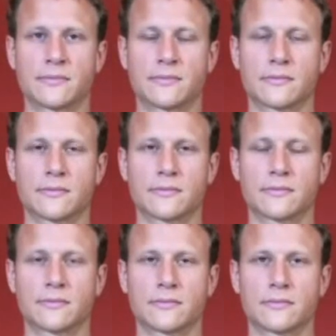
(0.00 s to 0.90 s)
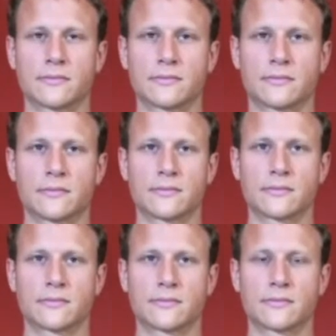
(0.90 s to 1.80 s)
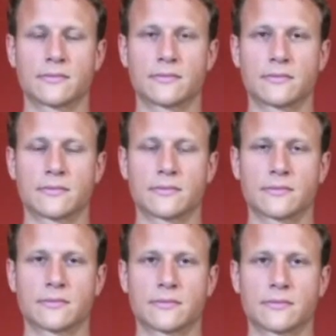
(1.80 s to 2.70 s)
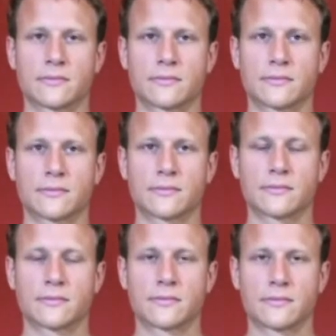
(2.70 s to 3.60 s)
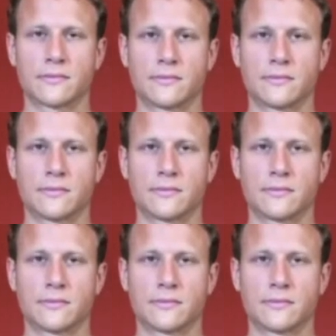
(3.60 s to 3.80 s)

(silence)